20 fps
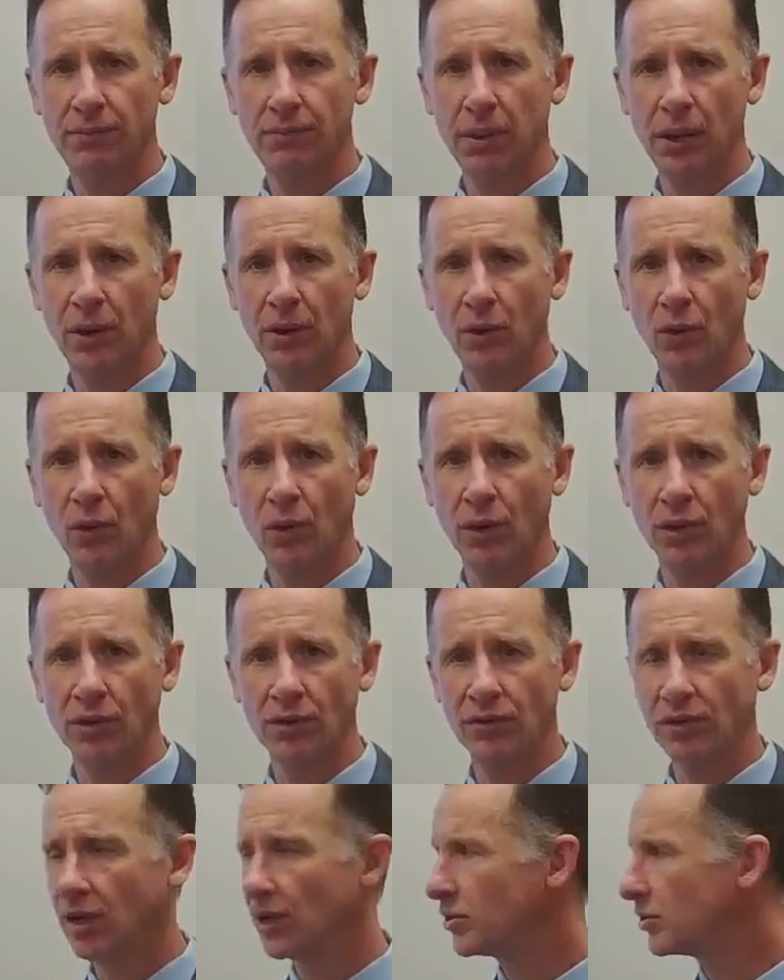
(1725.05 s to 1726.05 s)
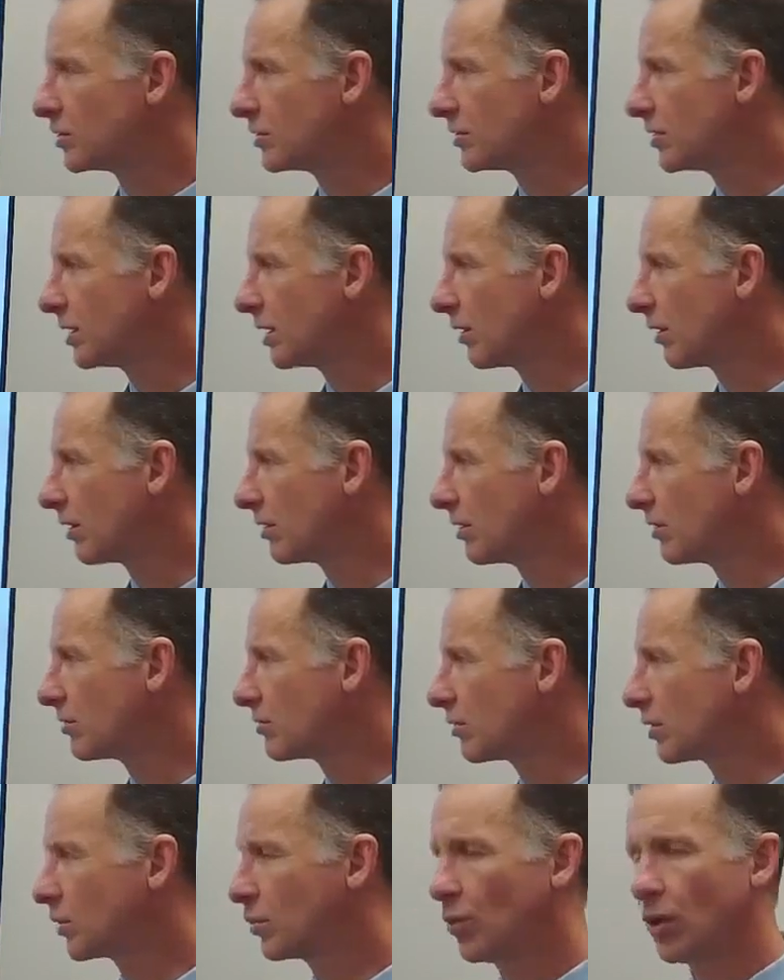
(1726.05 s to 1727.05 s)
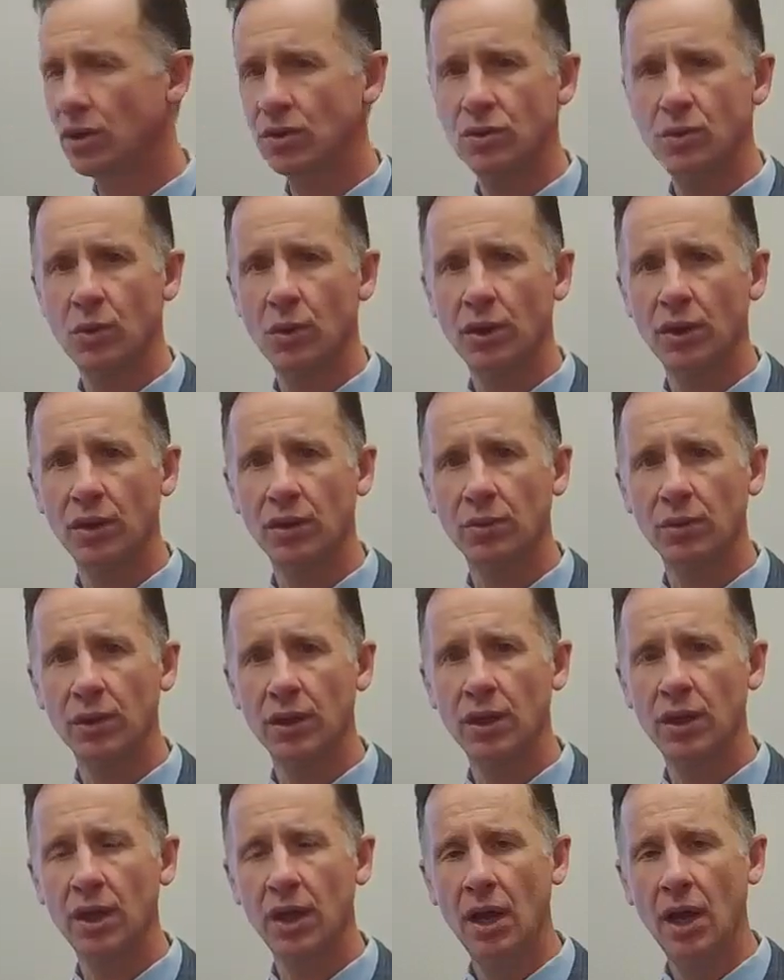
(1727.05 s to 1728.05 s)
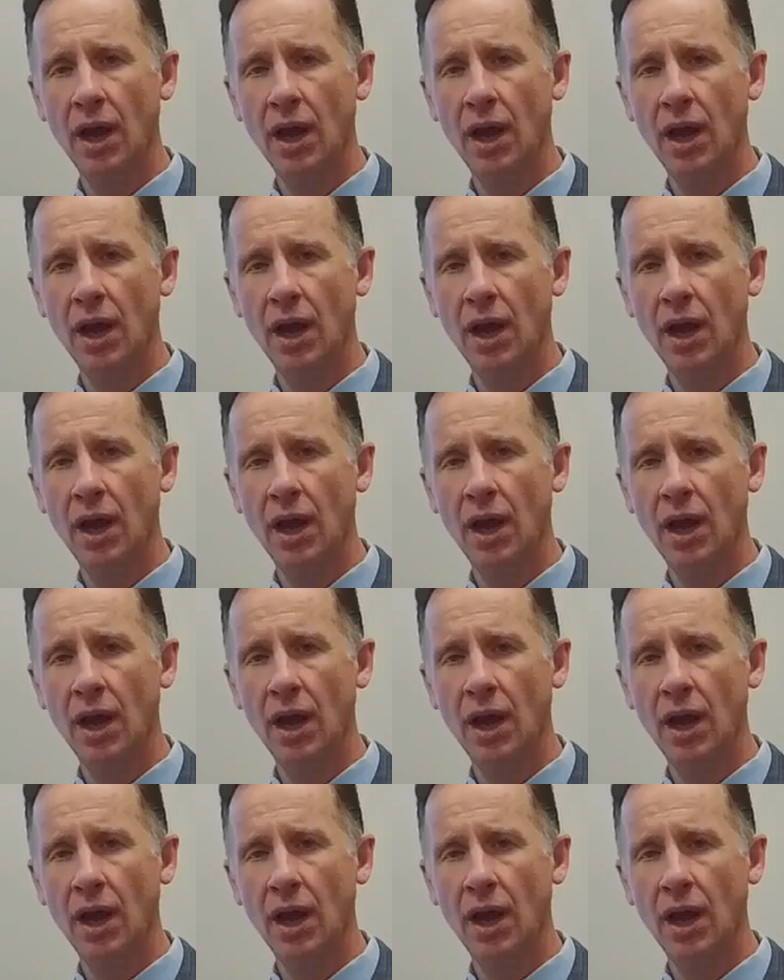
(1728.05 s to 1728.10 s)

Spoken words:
parent organizations here in District 123.